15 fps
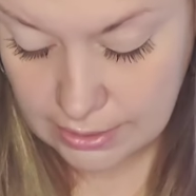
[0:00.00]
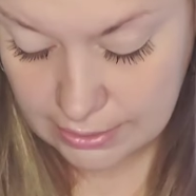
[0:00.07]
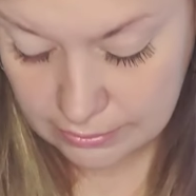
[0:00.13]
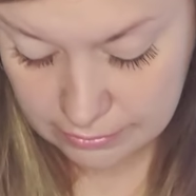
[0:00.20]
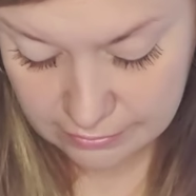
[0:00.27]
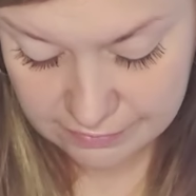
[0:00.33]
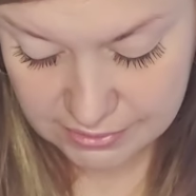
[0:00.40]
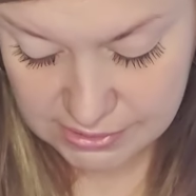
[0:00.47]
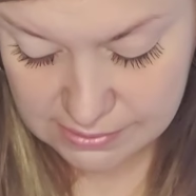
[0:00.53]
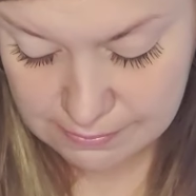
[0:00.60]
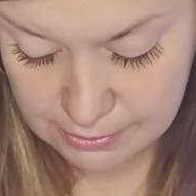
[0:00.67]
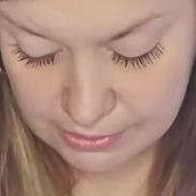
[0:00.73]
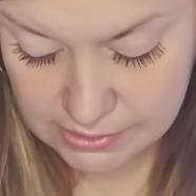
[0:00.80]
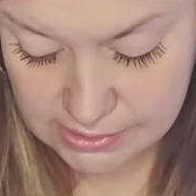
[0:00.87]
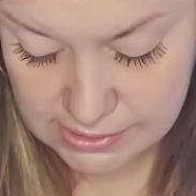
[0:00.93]
I don't know if this
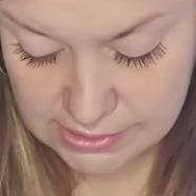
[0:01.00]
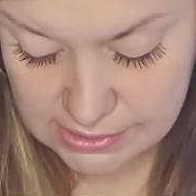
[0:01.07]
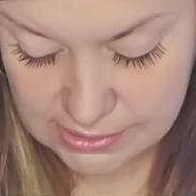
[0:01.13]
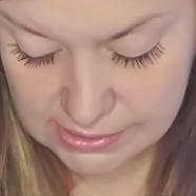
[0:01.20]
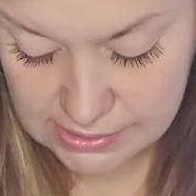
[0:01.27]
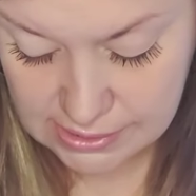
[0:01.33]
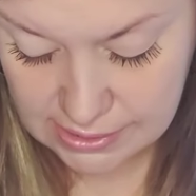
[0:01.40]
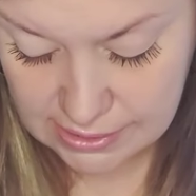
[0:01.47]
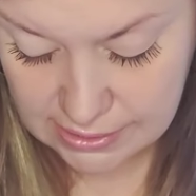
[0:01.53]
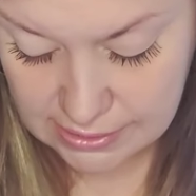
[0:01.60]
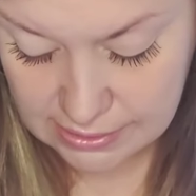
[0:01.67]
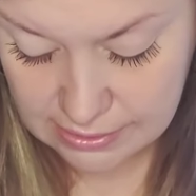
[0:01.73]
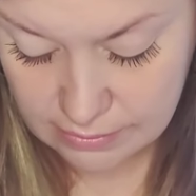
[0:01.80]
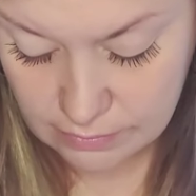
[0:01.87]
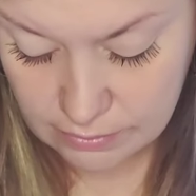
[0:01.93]
person is
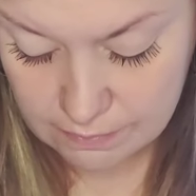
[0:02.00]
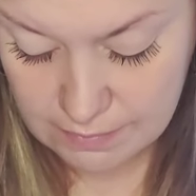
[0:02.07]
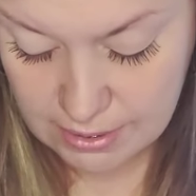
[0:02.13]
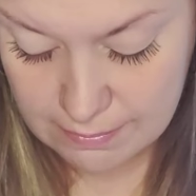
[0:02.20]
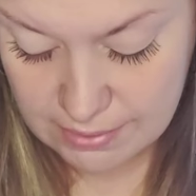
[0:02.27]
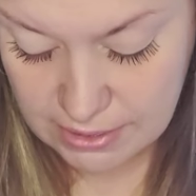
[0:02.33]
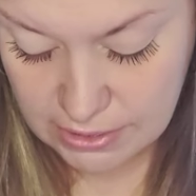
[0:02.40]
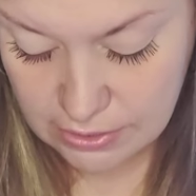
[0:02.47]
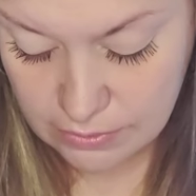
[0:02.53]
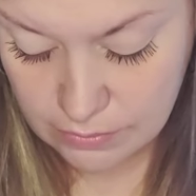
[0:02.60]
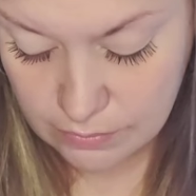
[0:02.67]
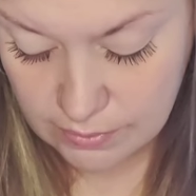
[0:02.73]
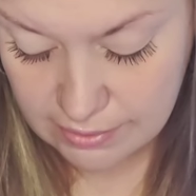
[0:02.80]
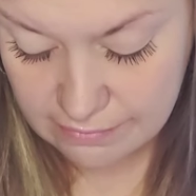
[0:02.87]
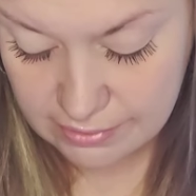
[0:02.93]
like, or maybe
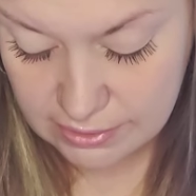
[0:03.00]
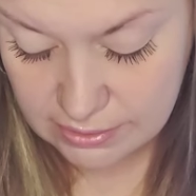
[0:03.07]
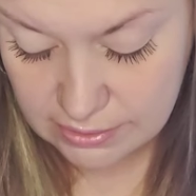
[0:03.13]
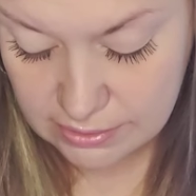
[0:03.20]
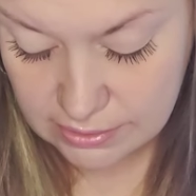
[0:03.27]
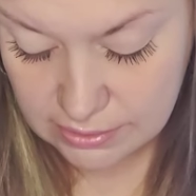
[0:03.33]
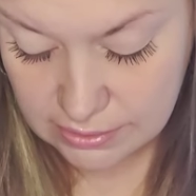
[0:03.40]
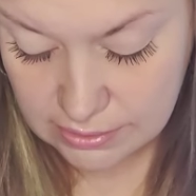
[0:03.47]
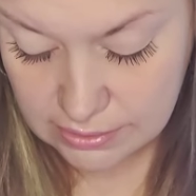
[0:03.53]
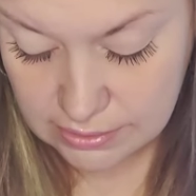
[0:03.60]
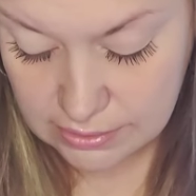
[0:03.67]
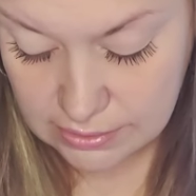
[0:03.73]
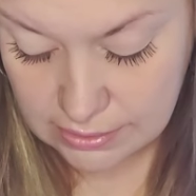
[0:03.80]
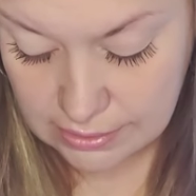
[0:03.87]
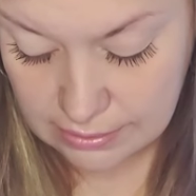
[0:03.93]
you even,
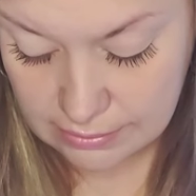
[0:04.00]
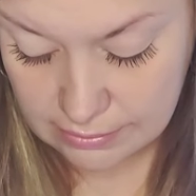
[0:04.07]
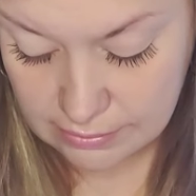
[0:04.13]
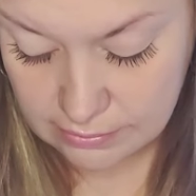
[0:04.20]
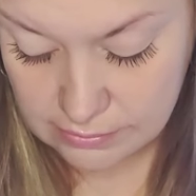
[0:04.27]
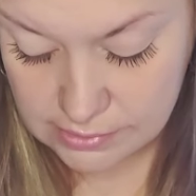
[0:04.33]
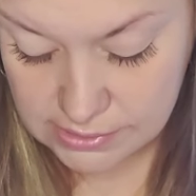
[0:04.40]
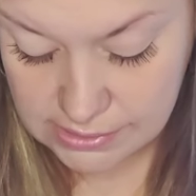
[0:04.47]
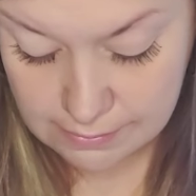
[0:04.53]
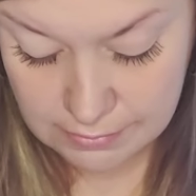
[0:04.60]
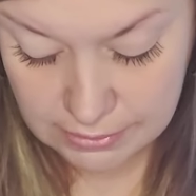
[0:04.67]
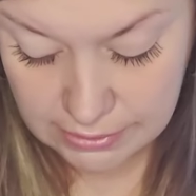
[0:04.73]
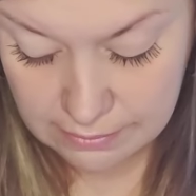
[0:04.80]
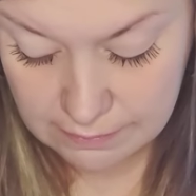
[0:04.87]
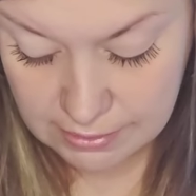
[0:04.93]
I don't know.
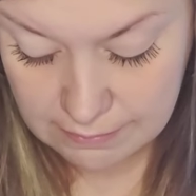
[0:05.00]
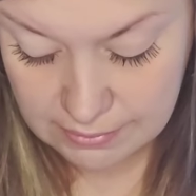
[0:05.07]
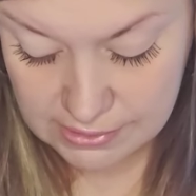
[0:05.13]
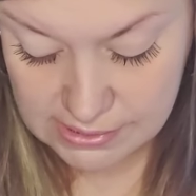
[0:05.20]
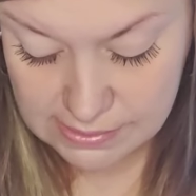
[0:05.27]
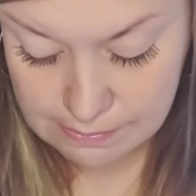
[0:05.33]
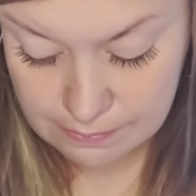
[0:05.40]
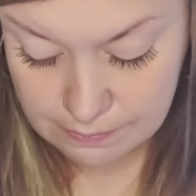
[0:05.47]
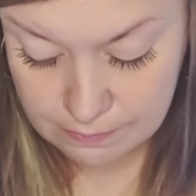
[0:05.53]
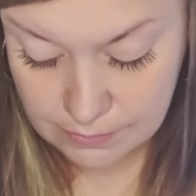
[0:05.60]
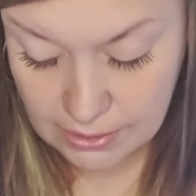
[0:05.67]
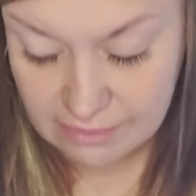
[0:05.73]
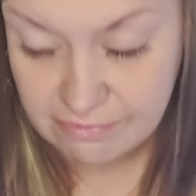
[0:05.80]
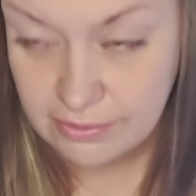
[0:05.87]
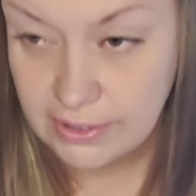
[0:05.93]
Someone here may be,
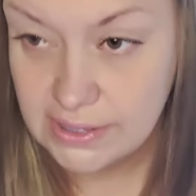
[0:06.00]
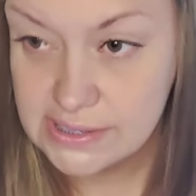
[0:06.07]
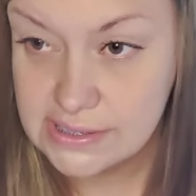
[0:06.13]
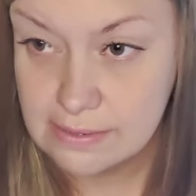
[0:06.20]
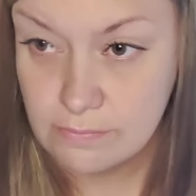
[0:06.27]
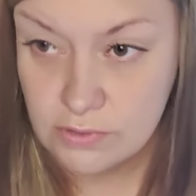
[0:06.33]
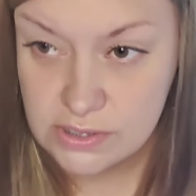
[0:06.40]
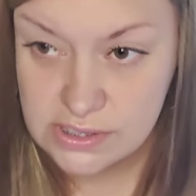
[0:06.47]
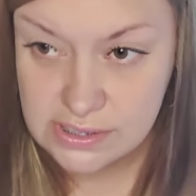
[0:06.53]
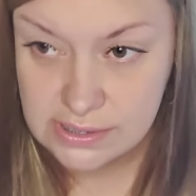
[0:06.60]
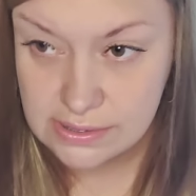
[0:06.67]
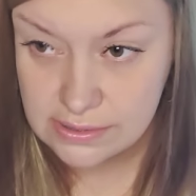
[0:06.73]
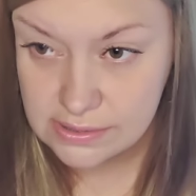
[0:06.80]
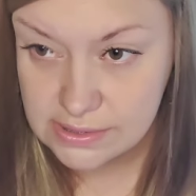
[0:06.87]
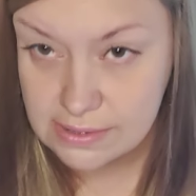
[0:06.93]
I feel like
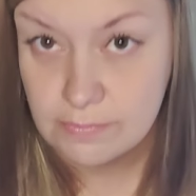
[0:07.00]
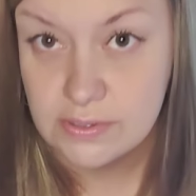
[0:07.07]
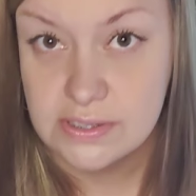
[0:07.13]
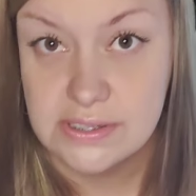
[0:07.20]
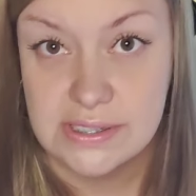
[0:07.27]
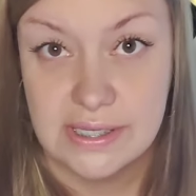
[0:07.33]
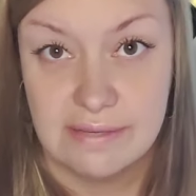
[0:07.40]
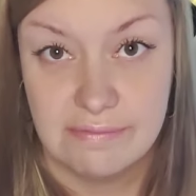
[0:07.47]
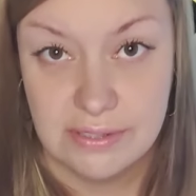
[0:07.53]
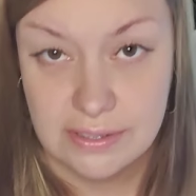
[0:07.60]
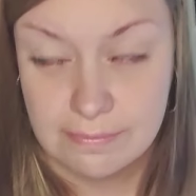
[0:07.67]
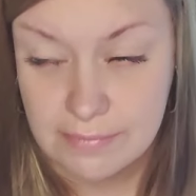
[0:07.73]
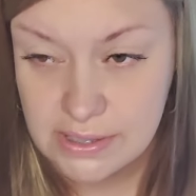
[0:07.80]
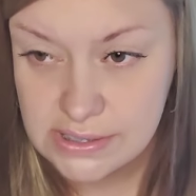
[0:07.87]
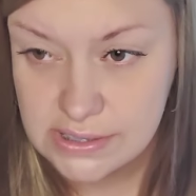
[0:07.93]
someone's someone's giving
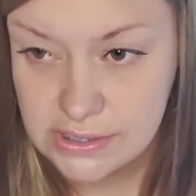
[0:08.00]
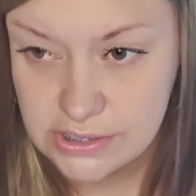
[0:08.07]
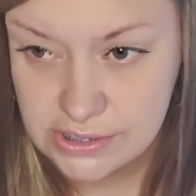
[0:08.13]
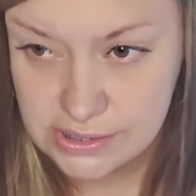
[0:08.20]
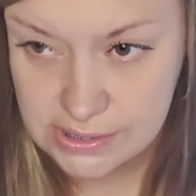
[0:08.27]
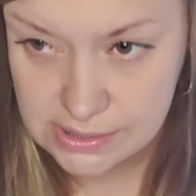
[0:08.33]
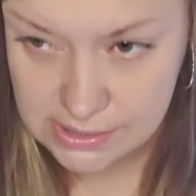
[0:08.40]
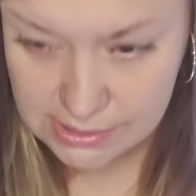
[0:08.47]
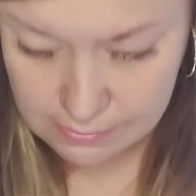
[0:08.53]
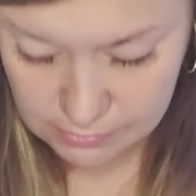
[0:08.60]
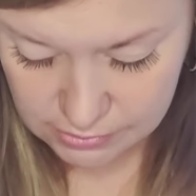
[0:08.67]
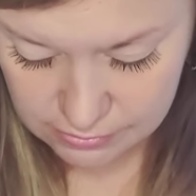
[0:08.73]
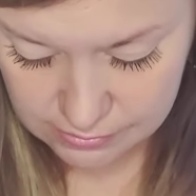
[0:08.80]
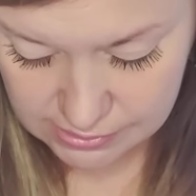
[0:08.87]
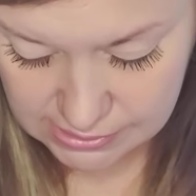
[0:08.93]
the messages and
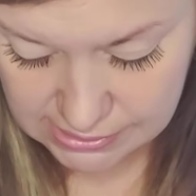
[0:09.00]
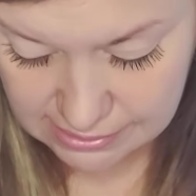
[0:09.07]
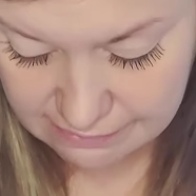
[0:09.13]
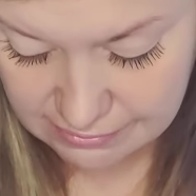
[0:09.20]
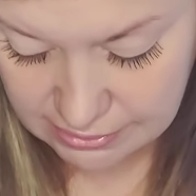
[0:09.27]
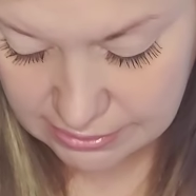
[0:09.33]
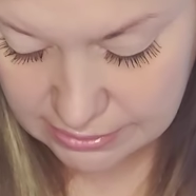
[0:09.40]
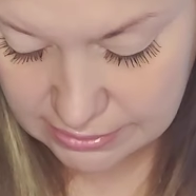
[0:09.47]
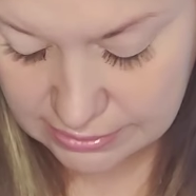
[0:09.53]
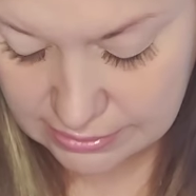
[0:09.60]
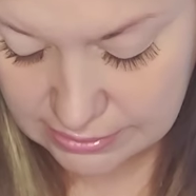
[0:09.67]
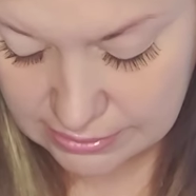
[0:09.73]
someone's receiving